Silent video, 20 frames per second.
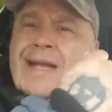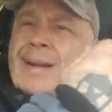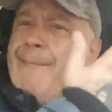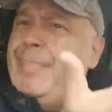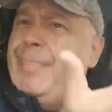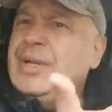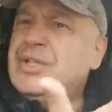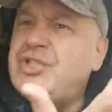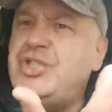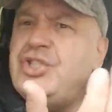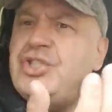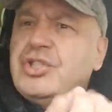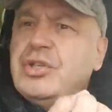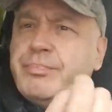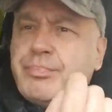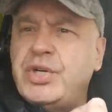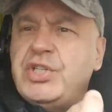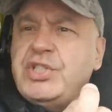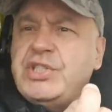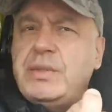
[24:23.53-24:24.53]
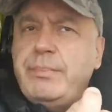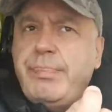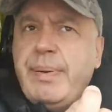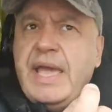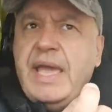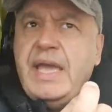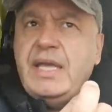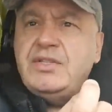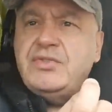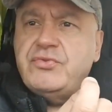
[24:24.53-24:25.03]
But she's Princey
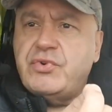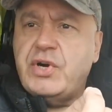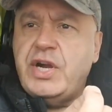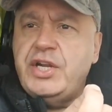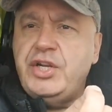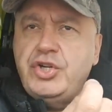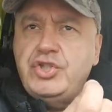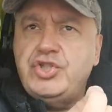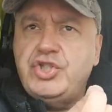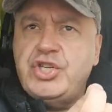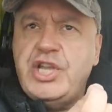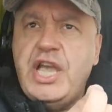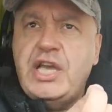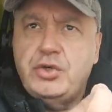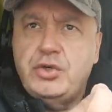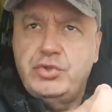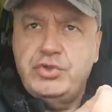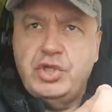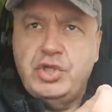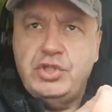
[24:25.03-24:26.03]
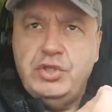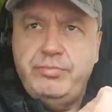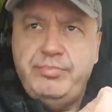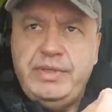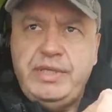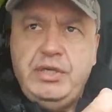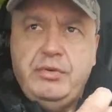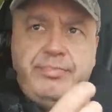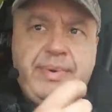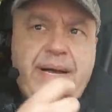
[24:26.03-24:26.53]
Pants, right? Her channel is going to
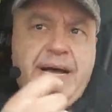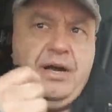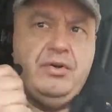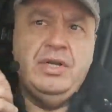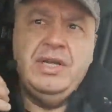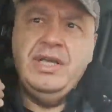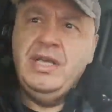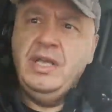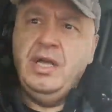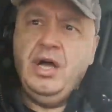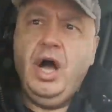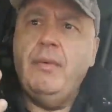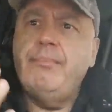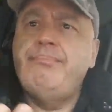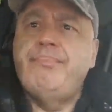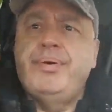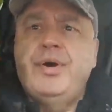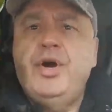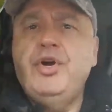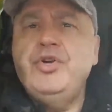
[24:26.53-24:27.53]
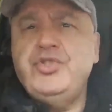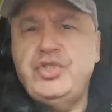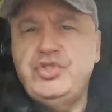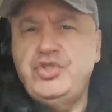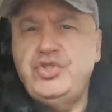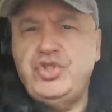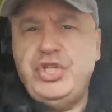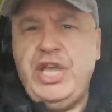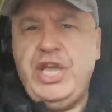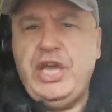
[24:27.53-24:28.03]
be about a
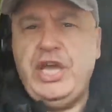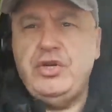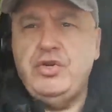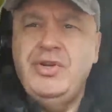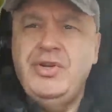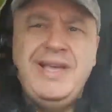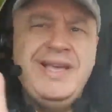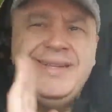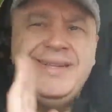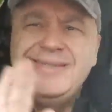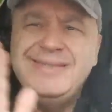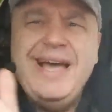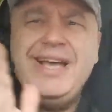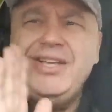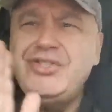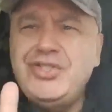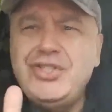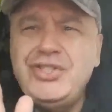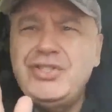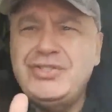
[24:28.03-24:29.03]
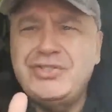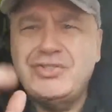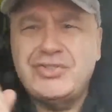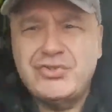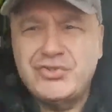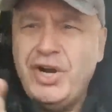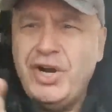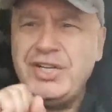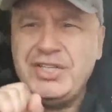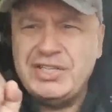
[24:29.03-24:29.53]
person's channel. Not just
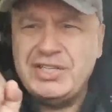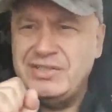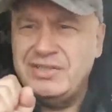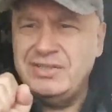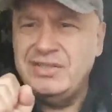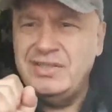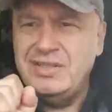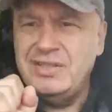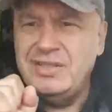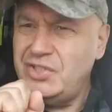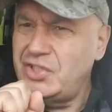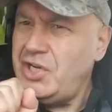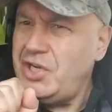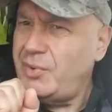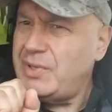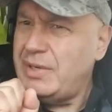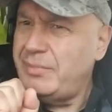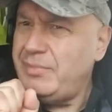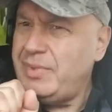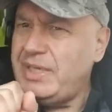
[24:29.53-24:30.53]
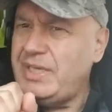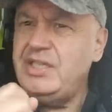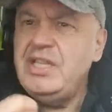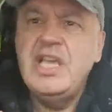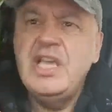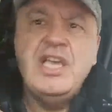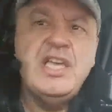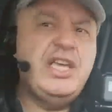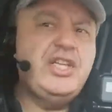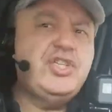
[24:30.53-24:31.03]
trucking. You know what I mean?
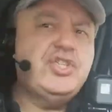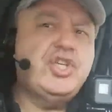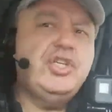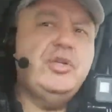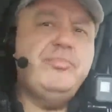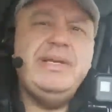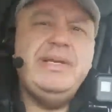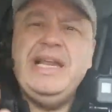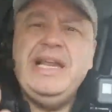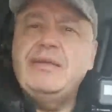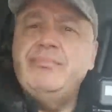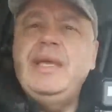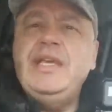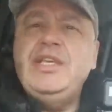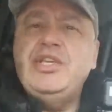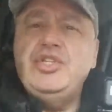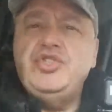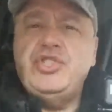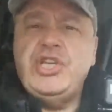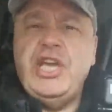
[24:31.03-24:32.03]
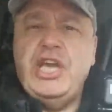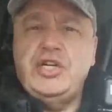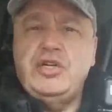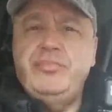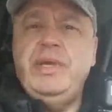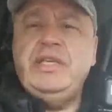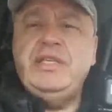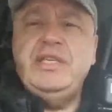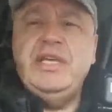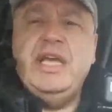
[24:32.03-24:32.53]
It's going to be like Mickey's channel.
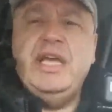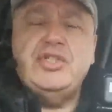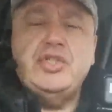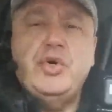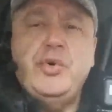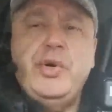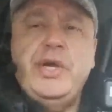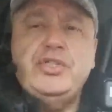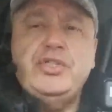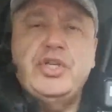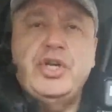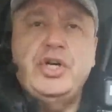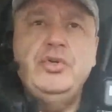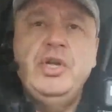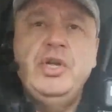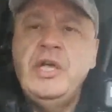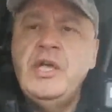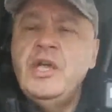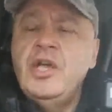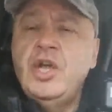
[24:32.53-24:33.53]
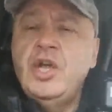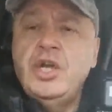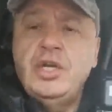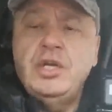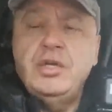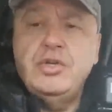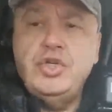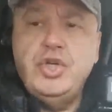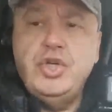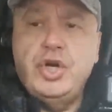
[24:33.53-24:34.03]
Mickey XOXO.
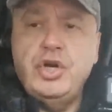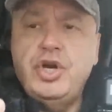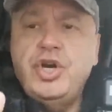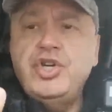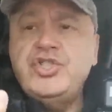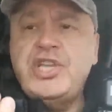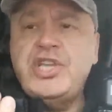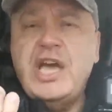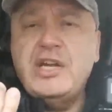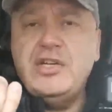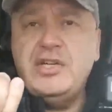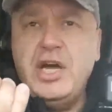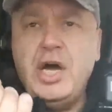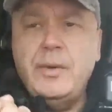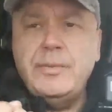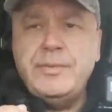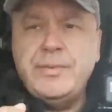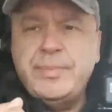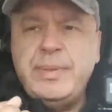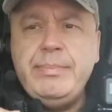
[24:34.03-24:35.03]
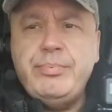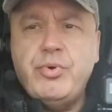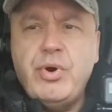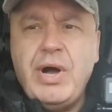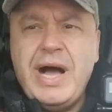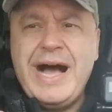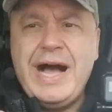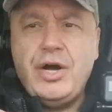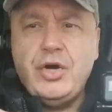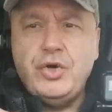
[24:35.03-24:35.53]
You know, her channel helps people
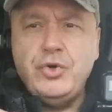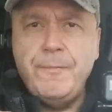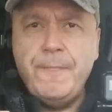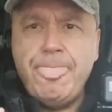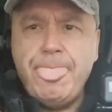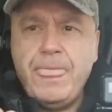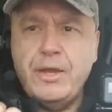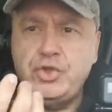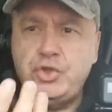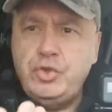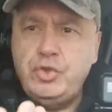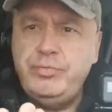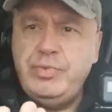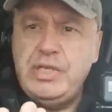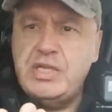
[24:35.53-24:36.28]
out to